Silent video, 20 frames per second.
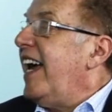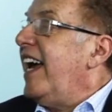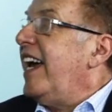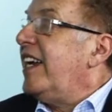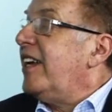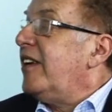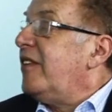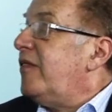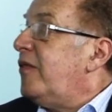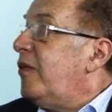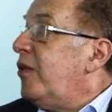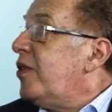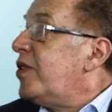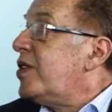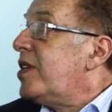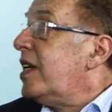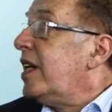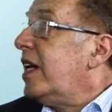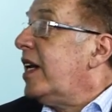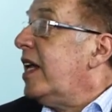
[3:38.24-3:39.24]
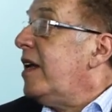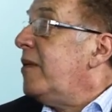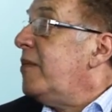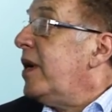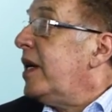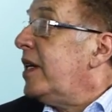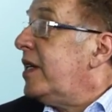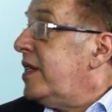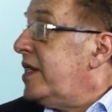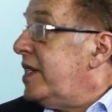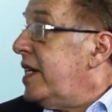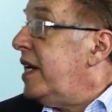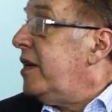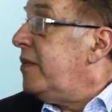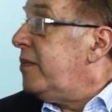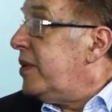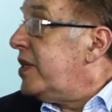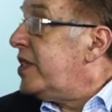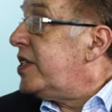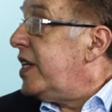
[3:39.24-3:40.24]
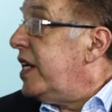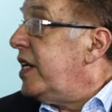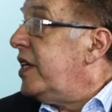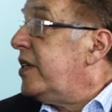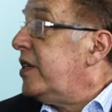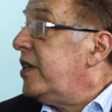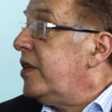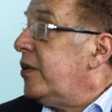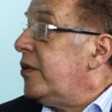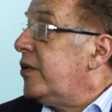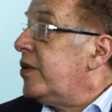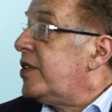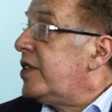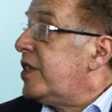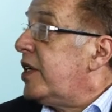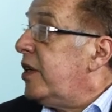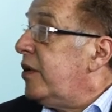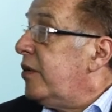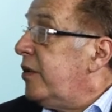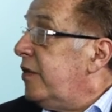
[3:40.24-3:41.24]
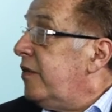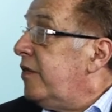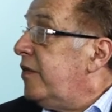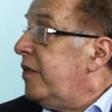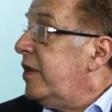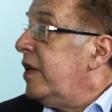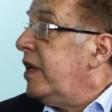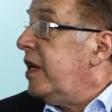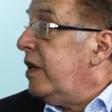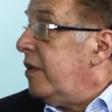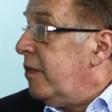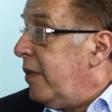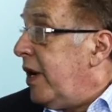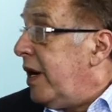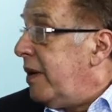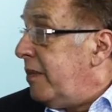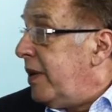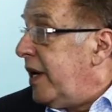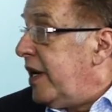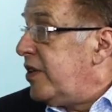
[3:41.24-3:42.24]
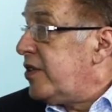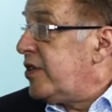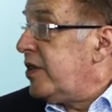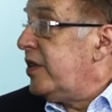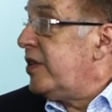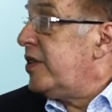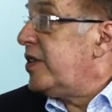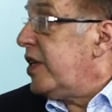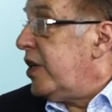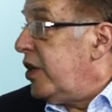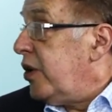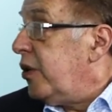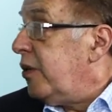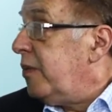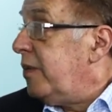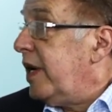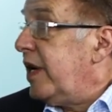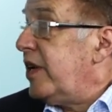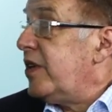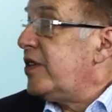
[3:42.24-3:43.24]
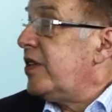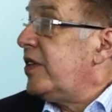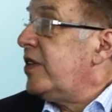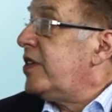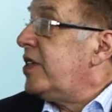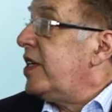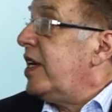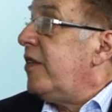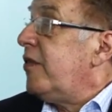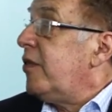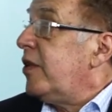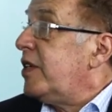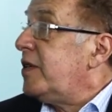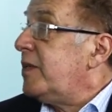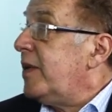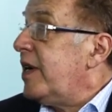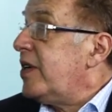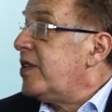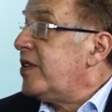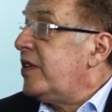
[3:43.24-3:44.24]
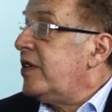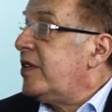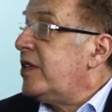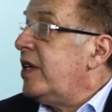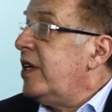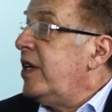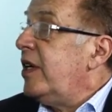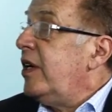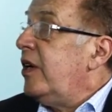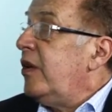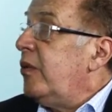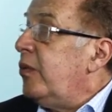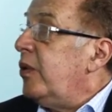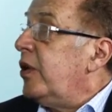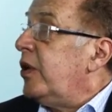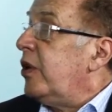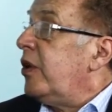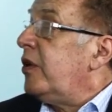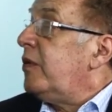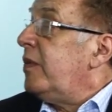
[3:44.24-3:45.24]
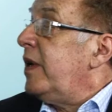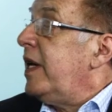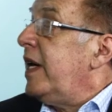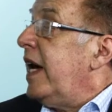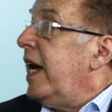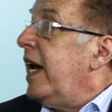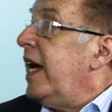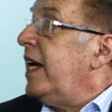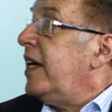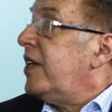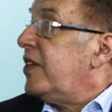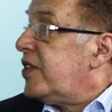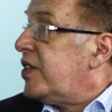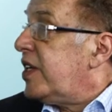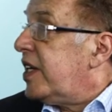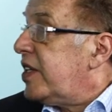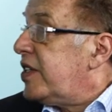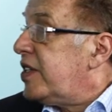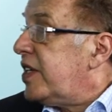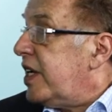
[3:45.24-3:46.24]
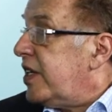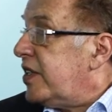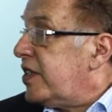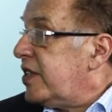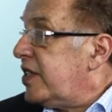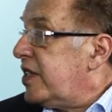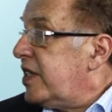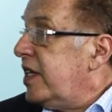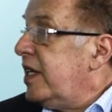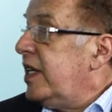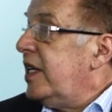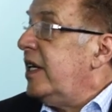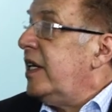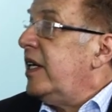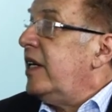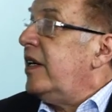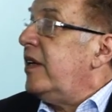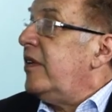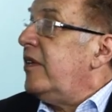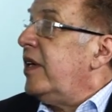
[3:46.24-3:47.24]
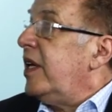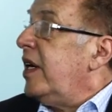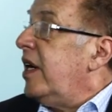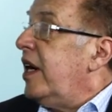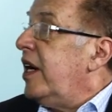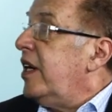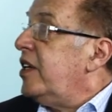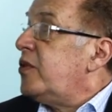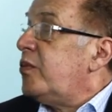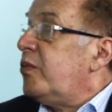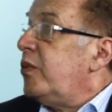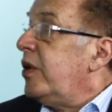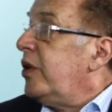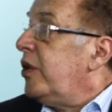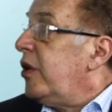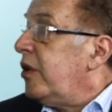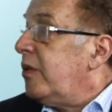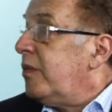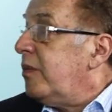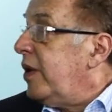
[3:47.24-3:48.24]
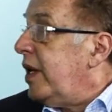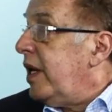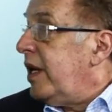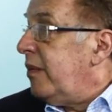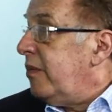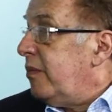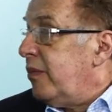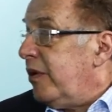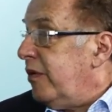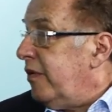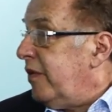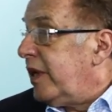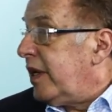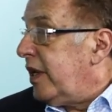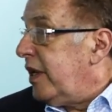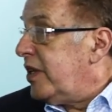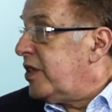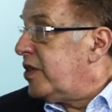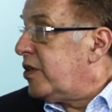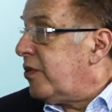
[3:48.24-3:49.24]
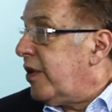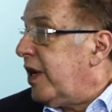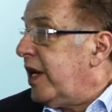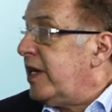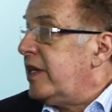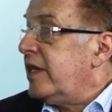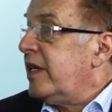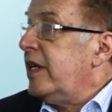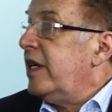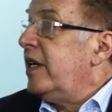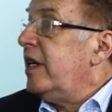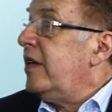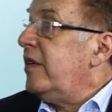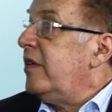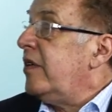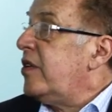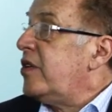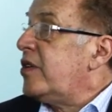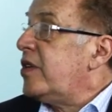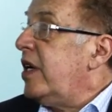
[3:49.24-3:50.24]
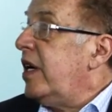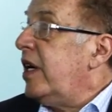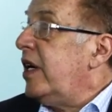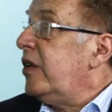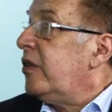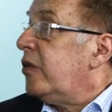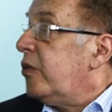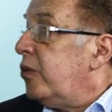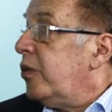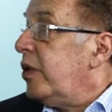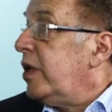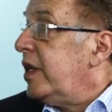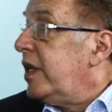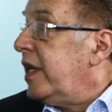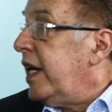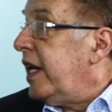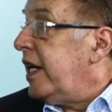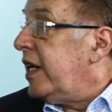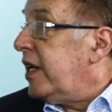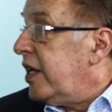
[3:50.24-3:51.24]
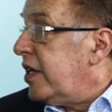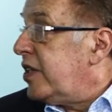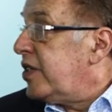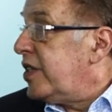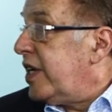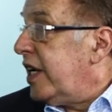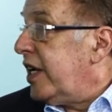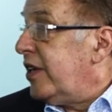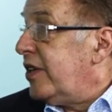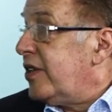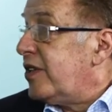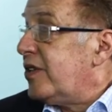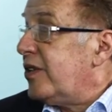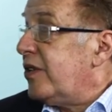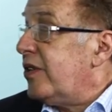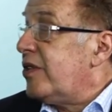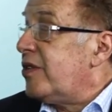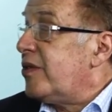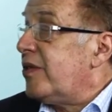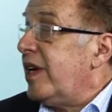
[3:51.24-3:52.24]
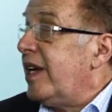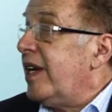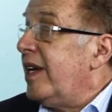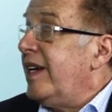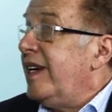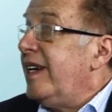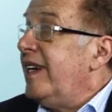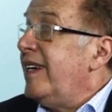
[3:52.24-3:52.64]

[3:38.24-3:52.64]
And unfortunately, about 10% or so of my patients and your patients and everyone's patients will not be a success. The eyes will not be perfectly straight. The child will need a second surgery.